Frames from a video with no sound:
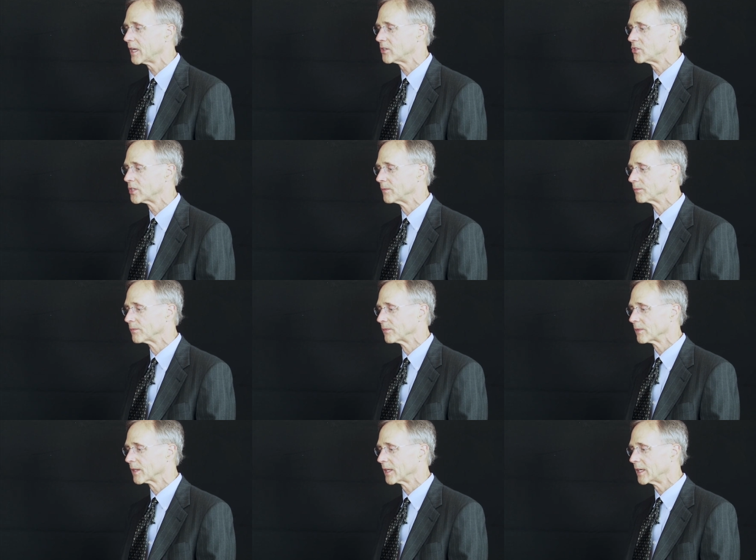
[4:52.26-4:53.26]
edge
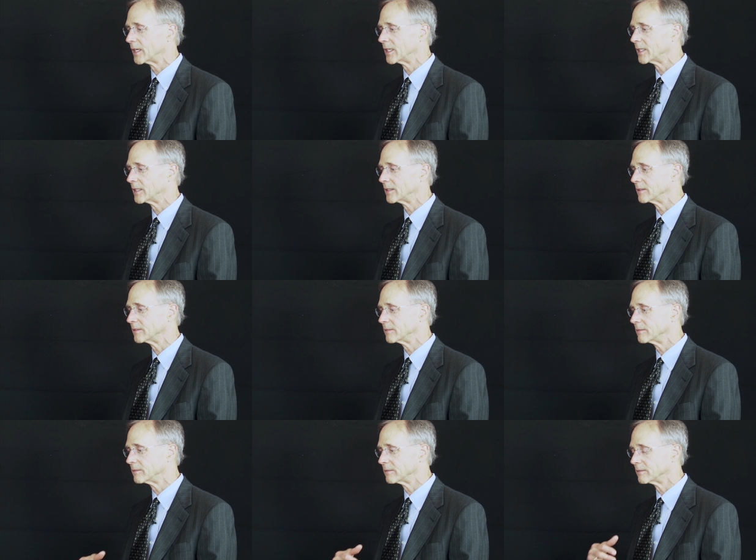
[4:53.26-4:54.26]
uh,
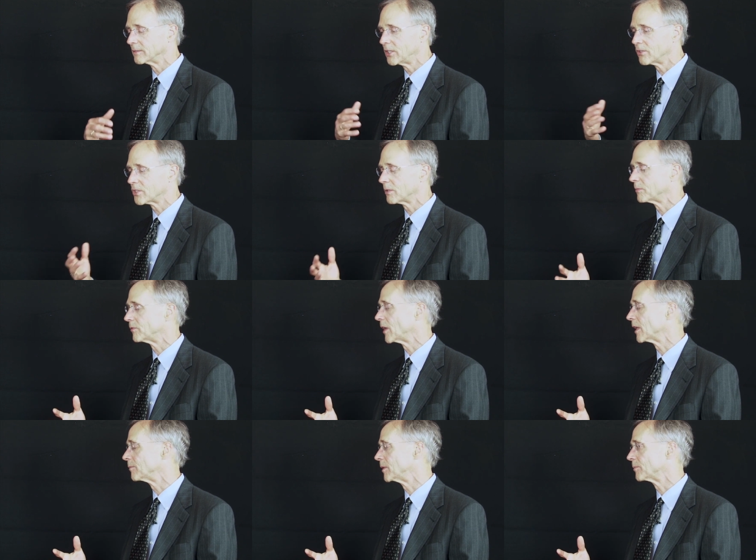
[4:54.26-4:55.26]
leadership
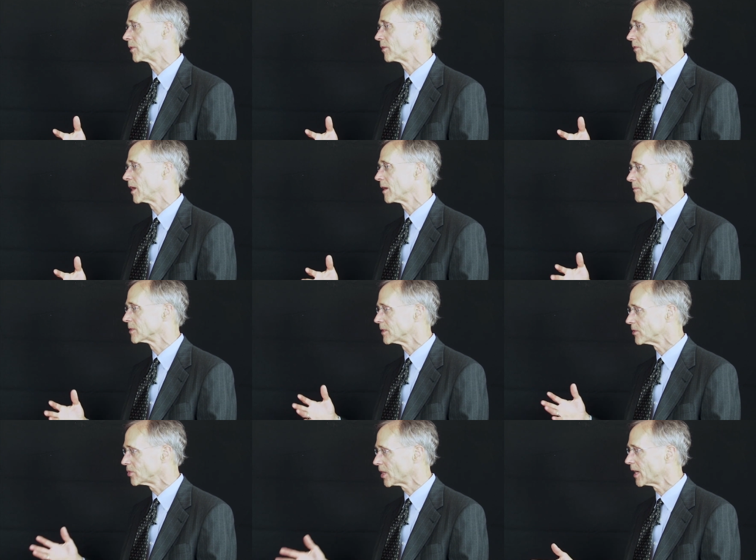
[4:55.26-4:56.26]
development programs
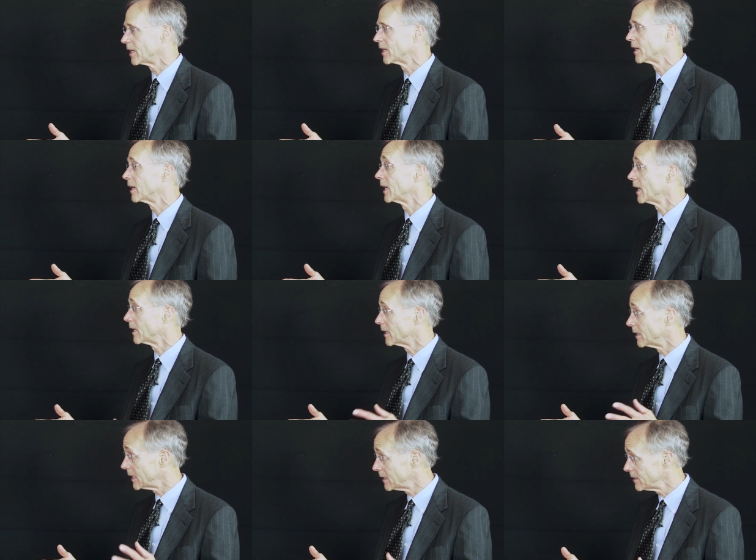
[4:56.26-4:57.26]
in China and
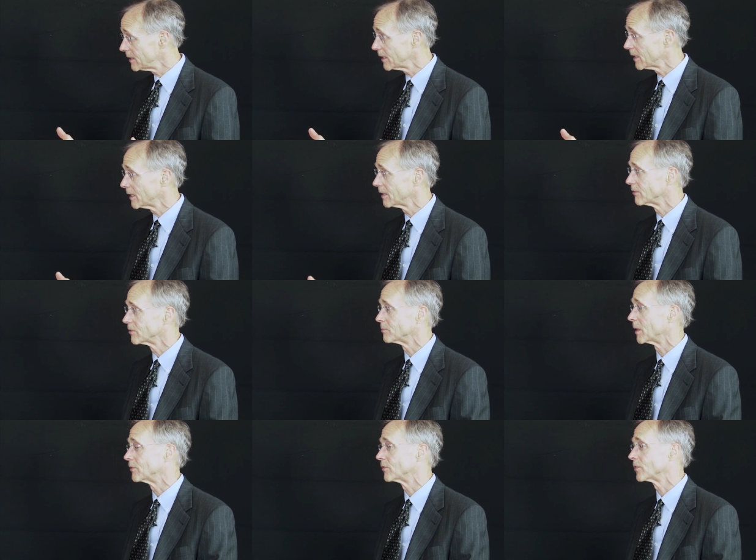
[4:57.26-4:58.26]
in India. My